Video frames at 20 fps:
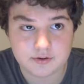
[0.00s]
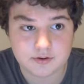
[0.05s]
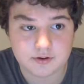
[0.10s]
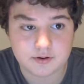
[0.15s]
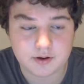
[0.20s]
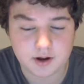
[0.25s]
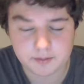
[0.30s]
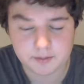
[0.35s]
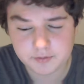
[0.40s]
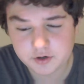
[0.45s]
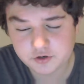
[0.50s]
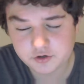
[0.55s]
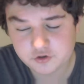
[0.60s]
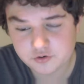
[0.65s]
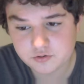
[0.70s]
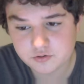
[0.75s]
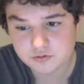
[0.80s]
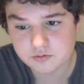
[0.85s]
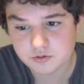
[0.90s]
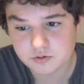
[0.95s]
going to
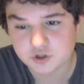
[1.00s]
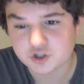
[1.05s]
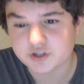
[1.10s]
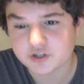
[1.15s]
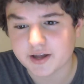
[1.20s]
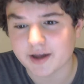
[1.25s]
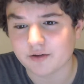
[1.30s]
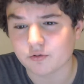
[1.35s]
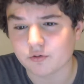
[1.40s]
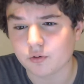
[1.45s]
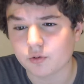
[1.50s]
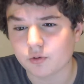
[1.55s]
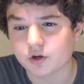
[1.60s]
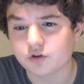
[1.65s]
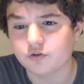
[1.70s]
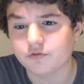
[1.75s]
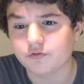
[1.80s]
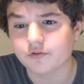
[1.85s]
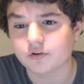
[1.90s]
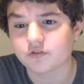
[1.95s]
do, which tag do I want
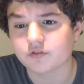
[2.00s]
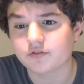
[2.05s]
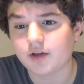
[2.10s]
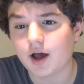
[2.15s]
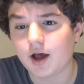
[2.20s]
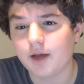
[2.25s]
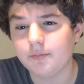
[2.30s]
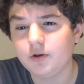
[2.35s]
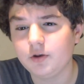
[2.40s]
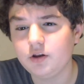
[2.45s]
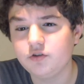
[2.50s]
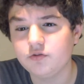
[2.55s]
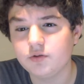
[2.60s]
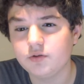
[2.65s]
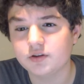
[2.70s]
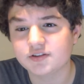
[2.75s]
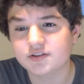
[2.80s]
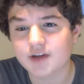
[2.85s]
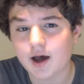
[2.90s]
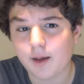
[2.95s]
to do first? I'm going to do
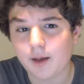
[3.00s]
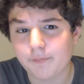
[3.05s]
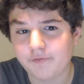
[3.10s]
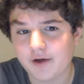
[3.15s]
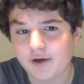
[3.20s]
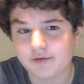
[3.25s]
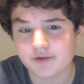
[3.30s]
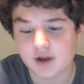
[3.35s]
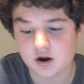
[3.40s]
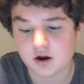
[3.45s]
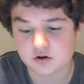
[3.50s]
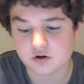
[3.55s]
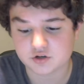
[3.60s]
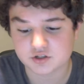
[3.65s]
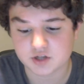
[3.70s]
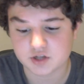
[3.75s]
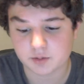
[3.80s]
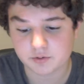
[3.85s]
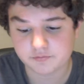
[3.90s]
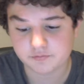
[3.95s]
the top 5
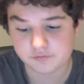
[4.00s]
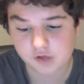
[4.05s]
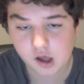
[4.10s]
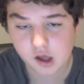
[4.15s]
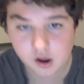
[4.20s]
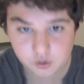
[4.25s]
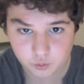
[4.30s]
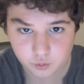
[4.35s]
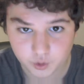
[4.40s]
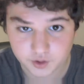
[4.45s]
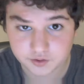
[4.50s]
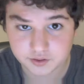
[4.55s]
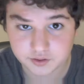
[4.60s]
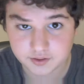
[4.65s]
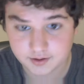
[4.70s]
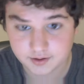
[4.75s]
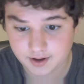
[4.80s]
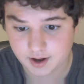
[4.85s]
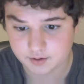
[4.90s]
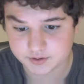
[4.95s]
characters I would vlog with.
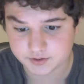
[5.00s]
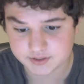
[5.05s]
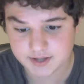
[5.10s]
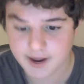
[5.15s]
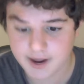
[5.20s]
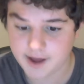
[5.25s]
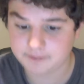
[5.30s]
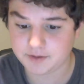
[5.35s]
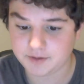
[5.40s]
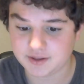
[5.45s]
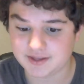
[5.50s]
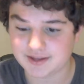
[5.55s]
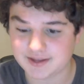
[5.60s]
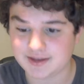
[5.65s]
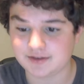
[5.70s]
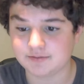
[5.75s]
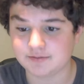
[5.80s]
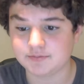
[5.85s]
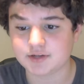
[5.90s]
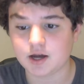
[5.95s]
I was tagged by the
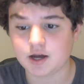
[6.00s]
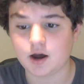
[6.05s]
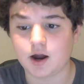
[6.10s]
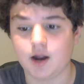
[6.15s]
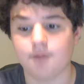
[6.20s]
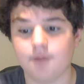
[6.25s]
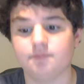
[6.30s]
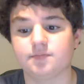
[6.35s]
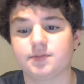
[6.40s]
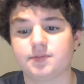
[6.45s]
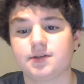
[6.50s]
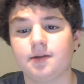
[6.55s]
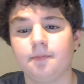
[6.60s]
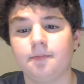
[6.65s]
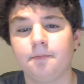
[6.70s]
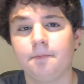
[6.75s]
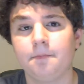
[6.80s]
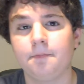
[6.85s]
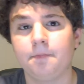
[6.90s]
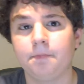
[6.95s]
Kingdom Times.
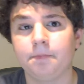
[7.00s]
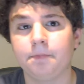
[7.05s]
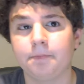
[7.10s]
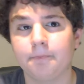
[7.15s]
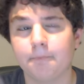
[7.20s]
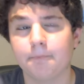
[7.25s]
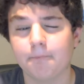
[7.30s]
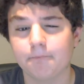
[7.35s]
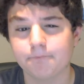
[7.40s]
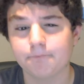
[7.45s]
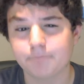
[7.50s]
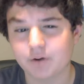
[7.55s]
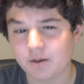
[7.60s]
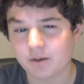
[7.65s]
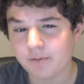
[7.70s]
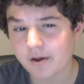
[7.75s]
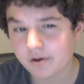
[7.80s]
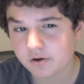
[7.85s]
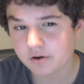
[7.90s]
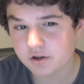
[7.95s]
But
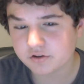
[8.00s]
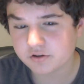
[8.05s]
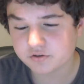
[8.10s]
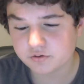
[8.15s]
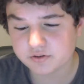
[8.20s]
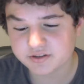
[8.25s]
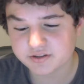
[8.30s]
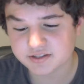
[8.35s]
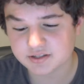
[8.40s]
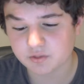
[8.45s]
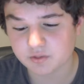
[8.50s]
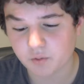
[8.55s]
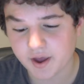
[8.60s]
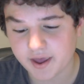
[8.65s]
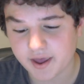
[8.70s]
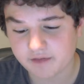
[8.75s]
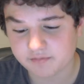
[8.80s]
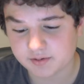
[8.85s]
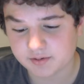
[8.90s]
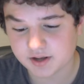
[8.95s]
I'm not going to do this the
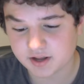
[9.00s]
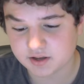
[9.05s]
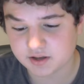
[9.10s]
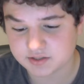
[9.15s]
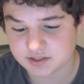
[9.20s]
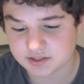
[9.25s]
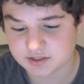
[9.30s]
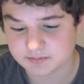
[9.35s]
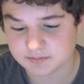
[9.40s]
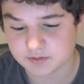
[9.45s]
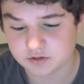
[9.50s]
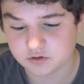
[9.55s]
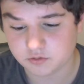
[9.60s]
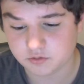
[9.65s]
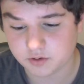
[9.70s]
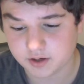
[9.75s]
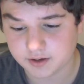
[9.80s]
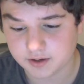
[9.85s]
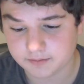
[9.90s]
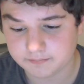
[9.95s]
way everybody else has been
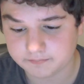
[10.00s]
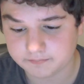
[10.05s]
doing it.